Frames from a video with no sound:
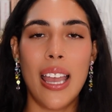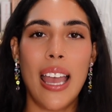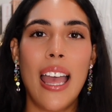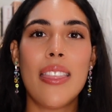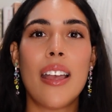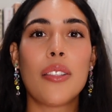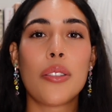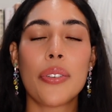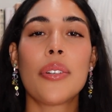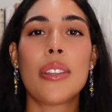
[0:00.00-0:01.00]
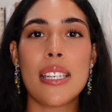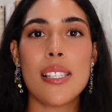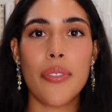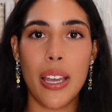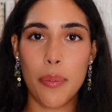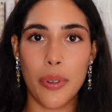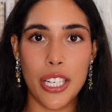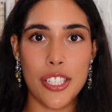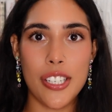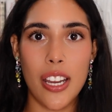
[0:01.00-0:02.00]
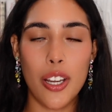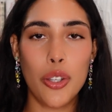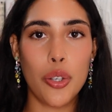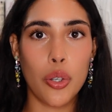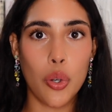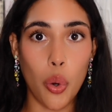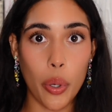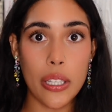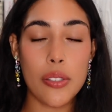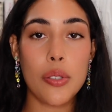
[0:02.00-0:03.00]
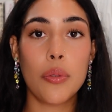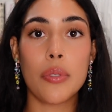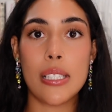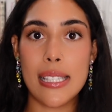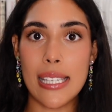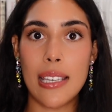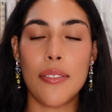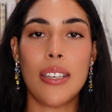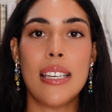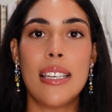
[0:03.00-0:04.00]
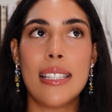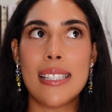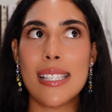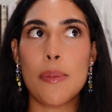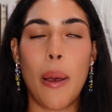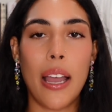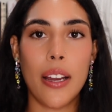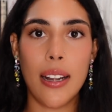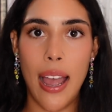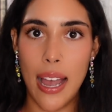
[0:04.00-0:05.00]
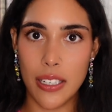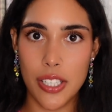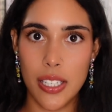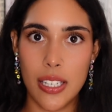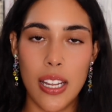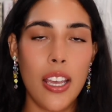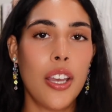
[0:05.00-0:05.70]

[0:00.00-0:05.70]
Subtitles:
And then through this vibration, you're going to receive inspired action.